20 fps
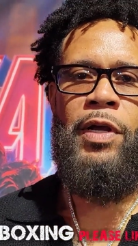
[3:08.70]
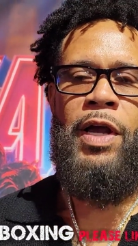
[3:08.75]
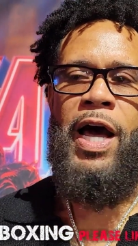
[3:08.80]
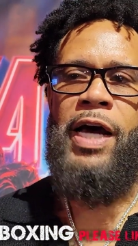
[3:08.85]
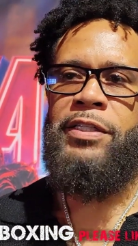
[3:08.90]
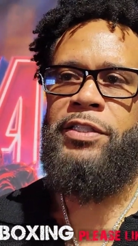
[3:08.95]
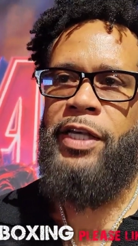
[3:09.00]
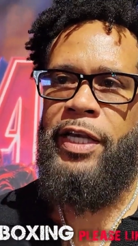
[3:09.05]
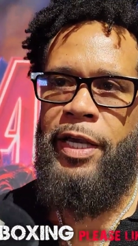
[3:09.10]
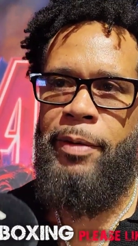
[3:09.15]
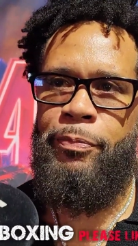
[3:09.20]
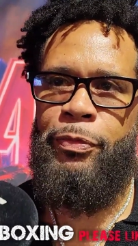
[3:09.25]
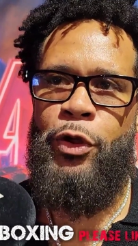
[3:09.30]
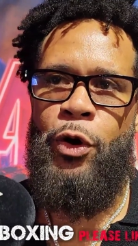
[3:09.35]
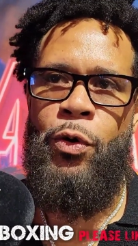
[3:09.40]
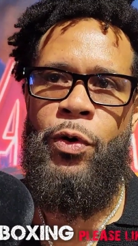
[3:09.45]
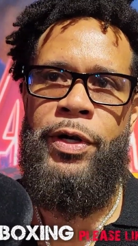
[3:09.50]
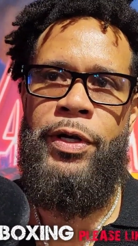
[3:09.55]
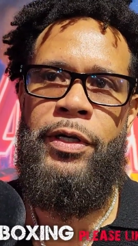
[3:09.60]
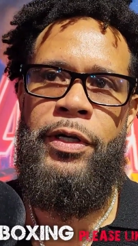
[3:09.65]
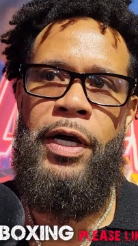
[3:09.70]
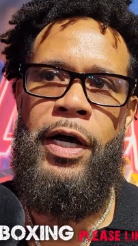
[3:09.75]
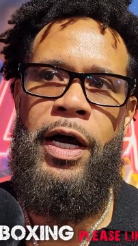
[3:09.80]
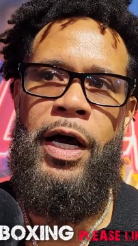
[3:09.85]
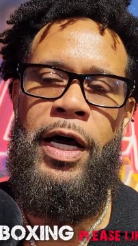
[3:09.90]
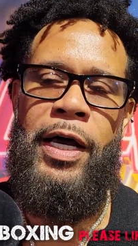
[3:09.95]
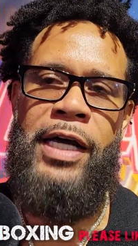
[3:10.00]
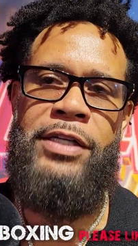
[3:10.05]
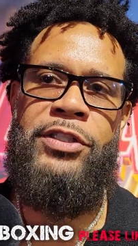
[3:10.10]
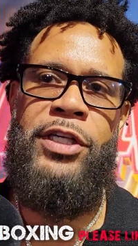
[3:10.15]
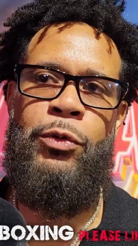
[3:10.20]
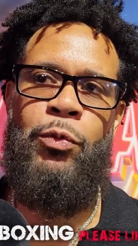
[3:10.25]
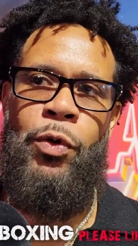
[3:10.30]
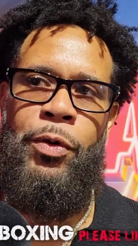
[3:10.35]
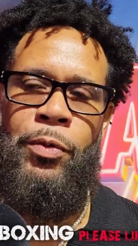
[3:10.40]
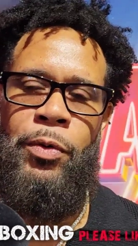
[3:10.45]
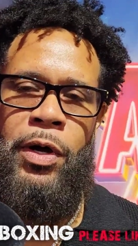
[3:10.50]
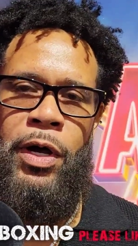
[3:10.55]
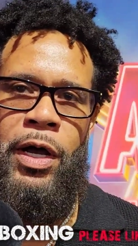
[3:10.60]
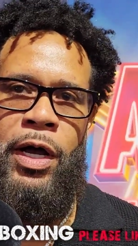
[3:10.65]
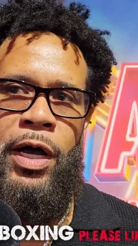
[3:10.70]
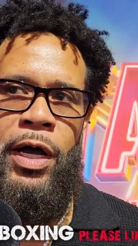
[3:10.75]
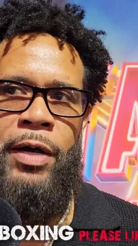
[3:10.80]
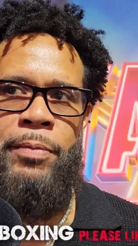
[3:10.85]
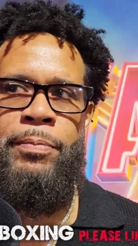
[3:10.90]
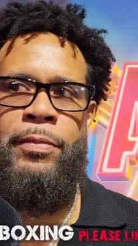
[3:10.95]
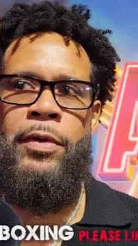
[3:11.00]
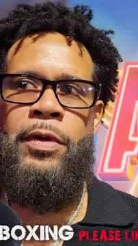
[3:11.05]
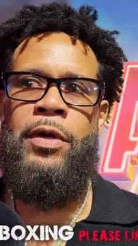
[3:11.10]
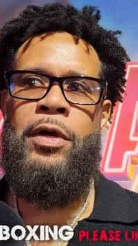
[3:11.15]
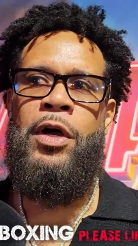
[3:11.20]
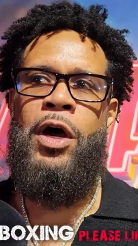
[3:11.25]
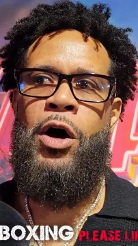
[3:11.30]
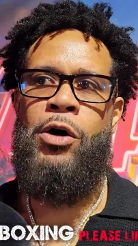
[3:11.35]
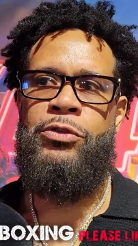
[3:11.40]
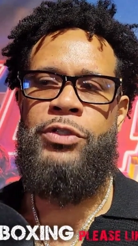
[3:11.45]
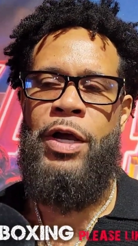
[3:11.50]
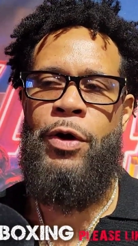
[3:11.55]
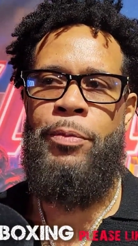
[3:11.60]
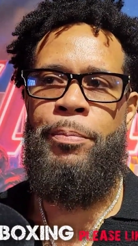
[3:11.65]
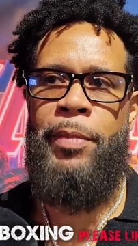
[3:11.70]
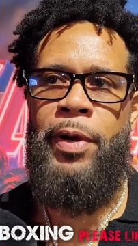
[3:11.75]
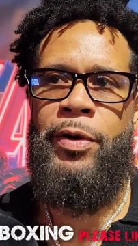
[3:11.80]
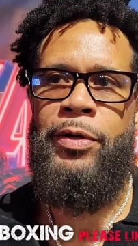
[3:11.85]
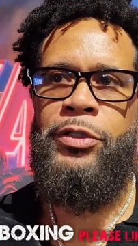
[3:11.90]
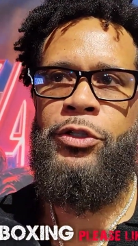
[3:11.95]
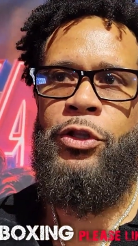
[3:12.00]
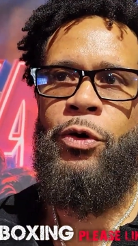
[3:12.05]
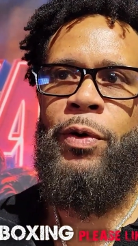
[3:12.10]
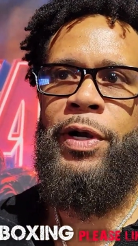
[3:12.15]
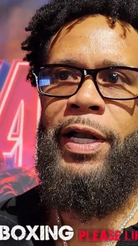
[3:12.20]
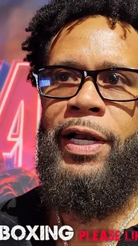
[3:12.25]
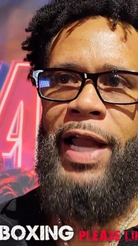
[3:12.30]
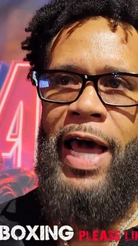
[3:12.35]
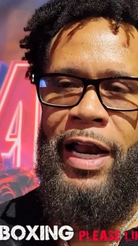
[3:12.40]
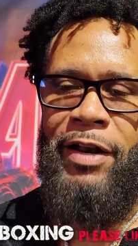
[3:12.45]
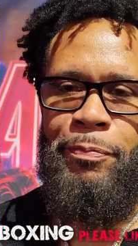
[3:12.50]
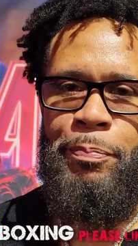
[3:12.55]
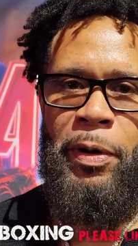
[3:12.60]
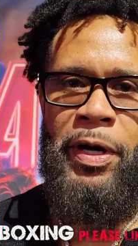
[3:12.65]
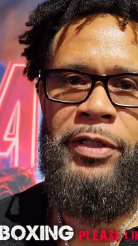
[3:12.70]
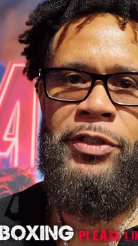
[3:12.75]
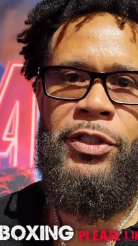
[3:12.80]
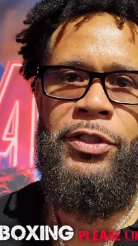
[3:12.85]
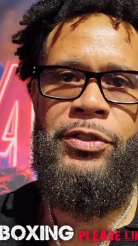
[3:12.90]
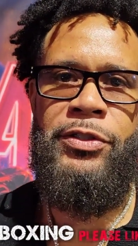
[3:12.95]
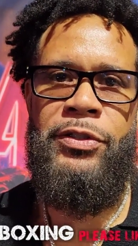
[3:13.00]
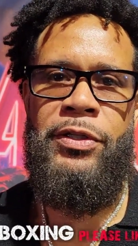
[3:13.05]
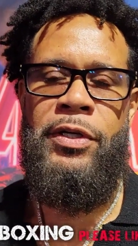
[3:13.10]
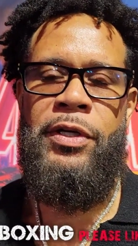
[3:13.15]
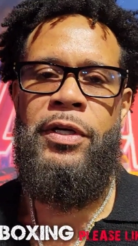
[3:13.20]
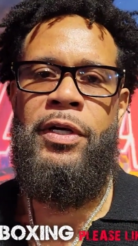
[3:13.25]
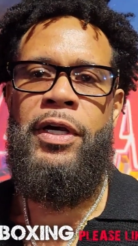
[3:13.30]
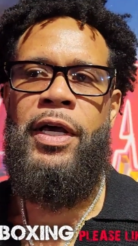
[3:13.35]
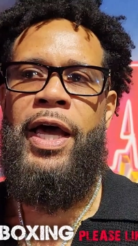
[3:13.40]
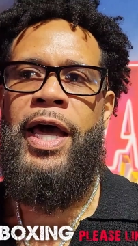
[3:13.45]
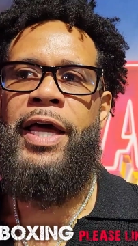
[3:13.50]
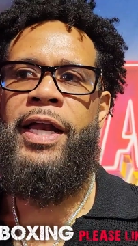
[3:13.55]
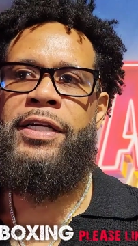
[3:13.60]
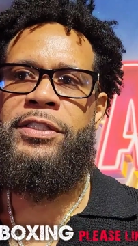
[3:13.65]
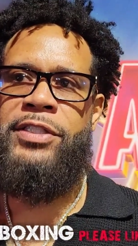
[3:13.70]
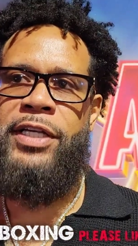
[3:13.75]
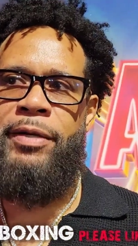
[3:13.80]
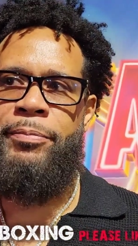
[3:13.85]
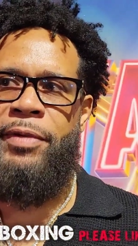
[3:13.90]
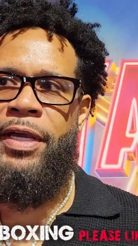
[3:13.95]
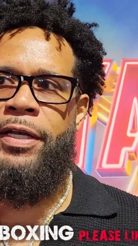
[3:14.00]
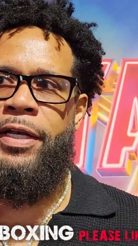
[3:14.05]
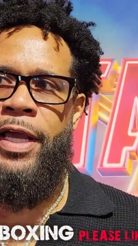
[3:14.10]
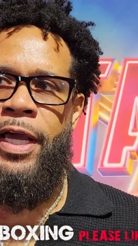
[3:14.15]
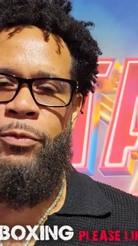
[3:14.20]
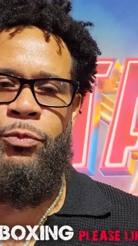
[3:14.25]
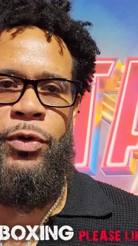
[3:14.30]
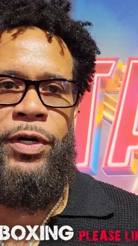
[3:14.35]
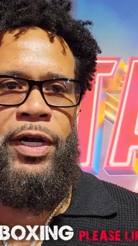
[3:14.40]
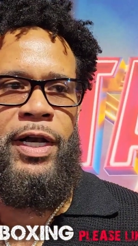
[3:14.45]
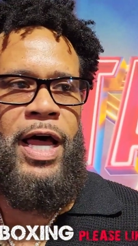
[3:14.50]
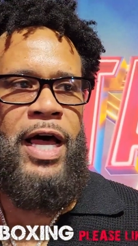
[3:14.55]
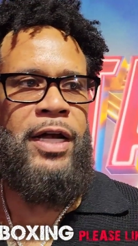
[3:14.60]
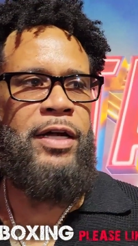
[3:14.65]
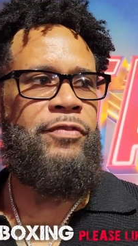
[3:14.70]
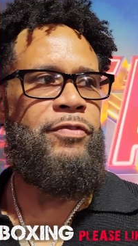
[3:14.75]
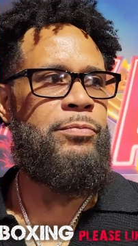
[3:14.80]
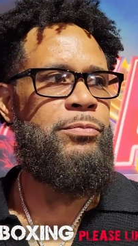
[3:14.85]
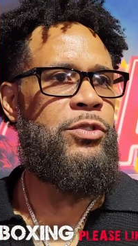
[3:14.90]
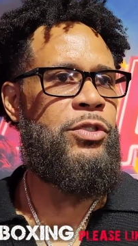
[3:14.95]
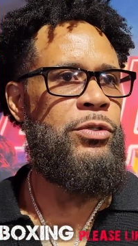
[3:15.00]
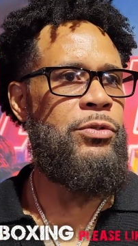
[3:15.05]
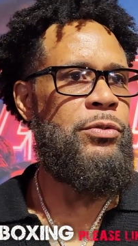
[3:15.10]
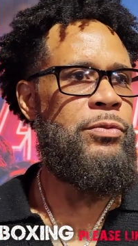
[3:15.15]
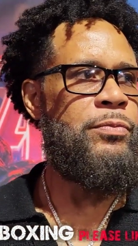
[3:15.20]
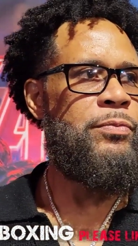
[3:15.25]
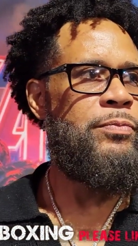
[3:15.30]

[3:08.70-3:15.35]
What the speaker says: I see him throwing. I see Jose Ramirez throwing a lot of punches, and I see him getting hit with a lot of them too.